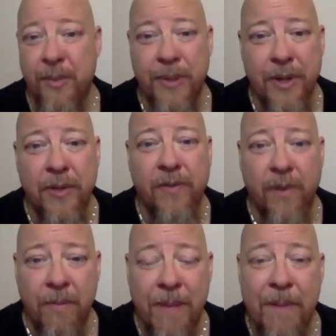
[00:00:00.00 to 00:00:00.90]
results
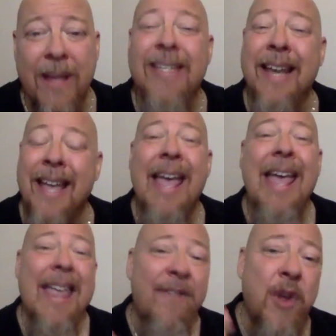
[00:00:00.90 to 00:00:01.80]
for people. I'll tell you,
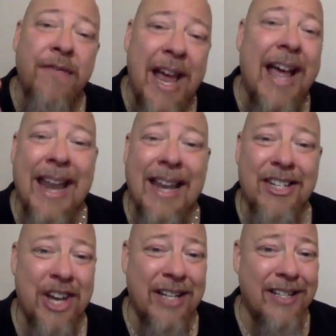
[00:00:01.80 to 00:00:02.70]
if you have not had a
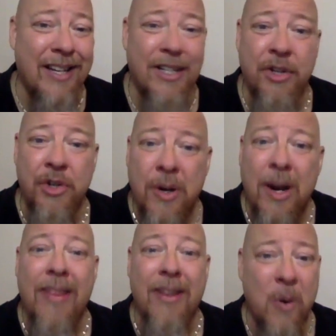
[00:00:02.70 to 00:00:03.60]
chance yet to
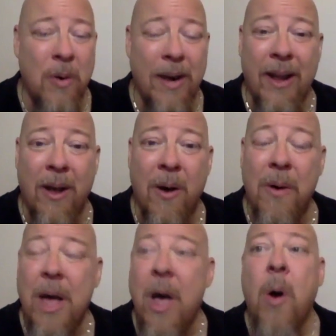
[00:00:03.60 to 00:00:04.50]
try the
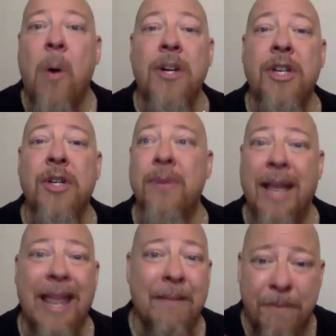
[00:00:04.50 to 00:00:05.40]
CoreAO or to
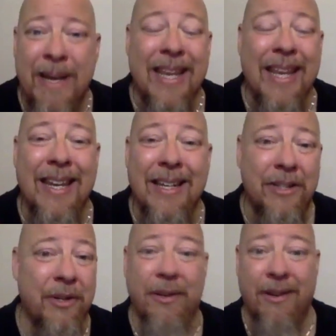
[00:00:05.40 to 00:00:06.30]
implement it
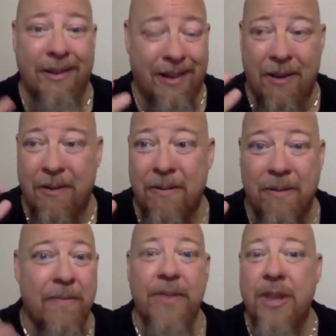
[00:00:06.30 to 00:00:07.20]
into
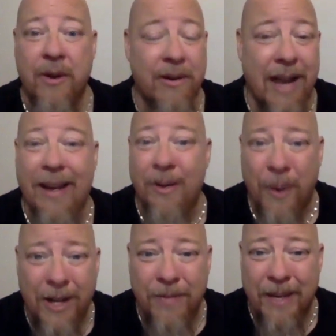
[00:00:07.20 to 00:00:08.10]
your daily
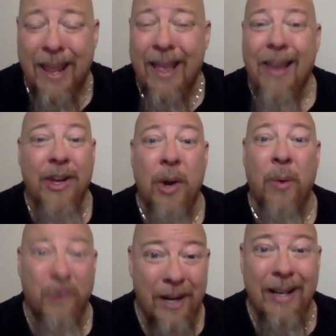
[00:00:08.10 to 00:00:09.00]
regimen, you
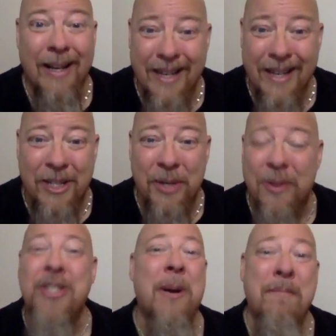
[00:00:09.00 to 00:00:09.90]
really need to,
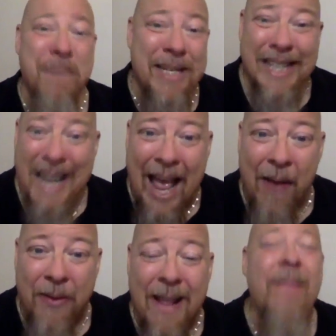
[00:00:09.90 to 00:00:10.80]
because you're missing
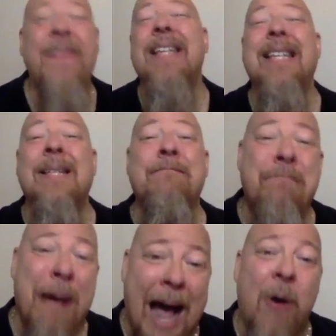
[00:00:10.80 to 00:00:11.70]
out. This is
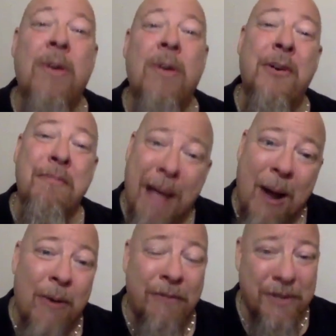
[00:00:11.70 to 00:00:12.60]
powerful,
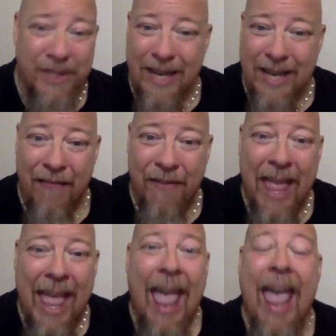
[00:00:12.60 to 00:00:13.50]
powerful stuff.
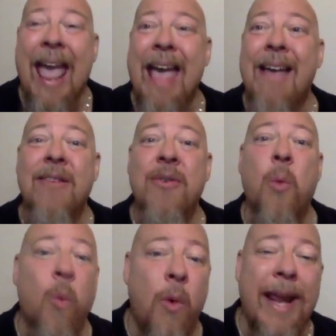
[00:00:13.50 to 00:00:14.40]
And
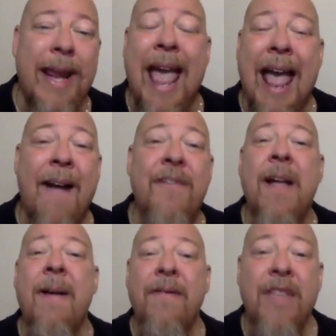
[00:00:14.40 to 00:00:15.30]
we have
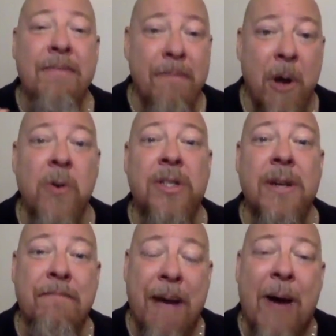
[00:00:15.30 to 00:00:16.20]
the most
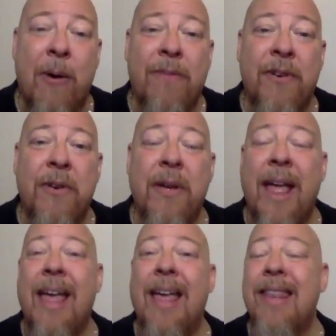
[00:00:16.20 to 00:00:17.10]
powerful
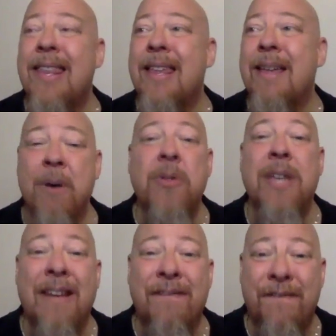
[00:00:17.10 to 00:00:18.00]
and the most
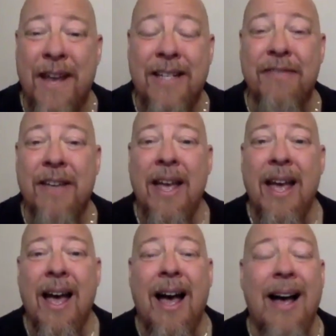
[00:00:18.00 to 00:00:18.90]
effective
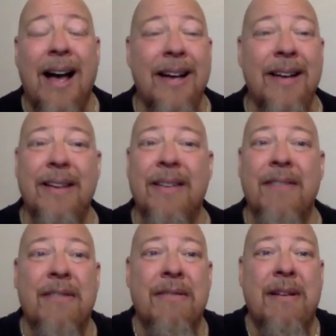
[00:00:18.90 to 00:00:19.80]

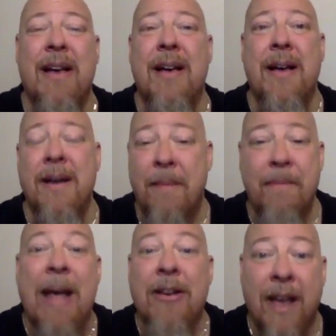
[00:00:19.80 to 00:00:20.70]

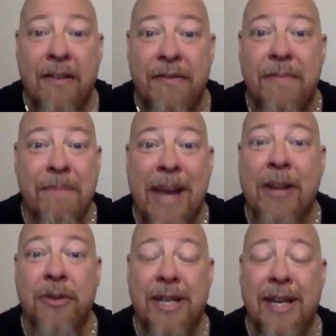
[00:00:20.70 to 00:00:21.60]
amount of
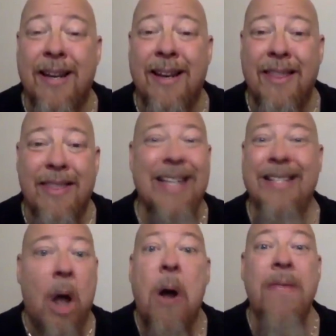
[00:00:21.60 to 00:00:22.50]
mangosteen that
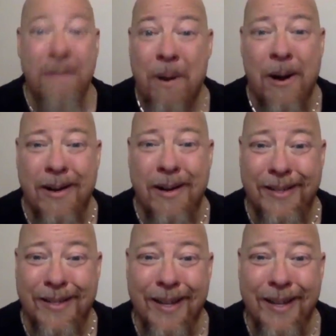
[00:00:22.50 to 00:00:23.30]
is on the market